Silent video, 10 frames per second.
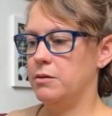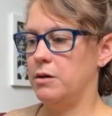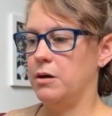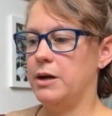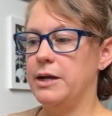
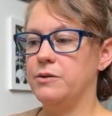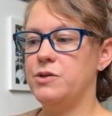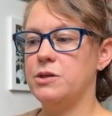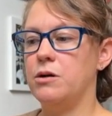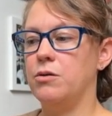All right,
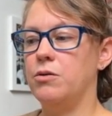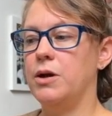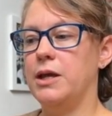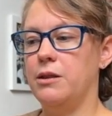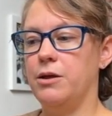so
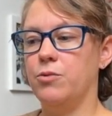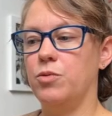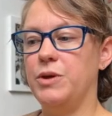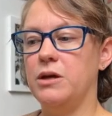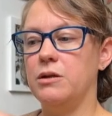there will
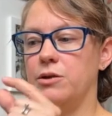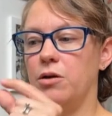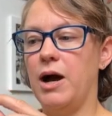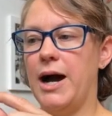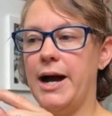be a little
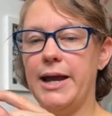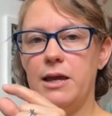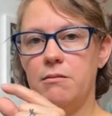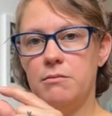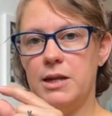I
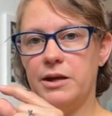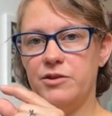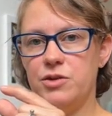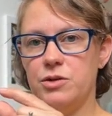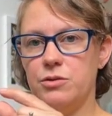
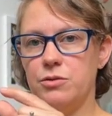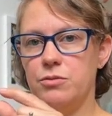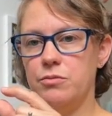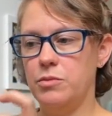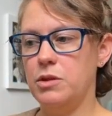next to
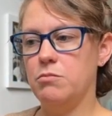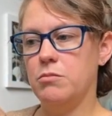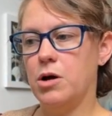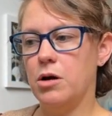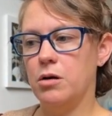
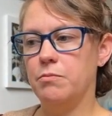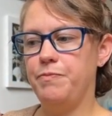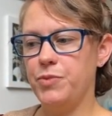our